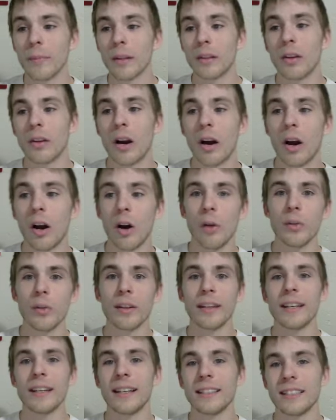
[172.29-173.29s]
not
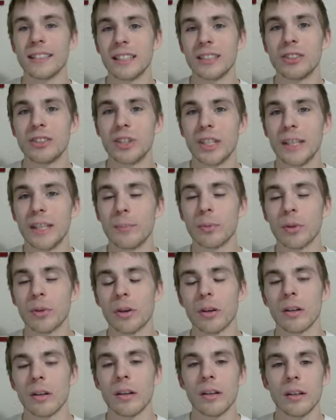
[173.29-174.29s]
only is it
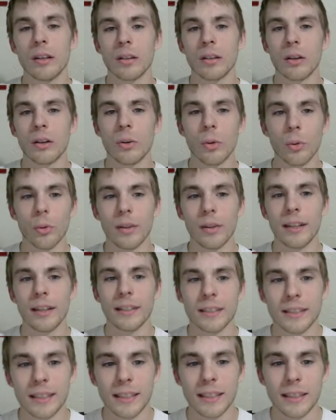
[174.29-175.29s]
cheaper to hold
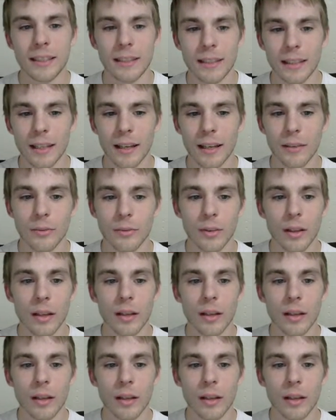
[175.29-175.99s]
this ETF,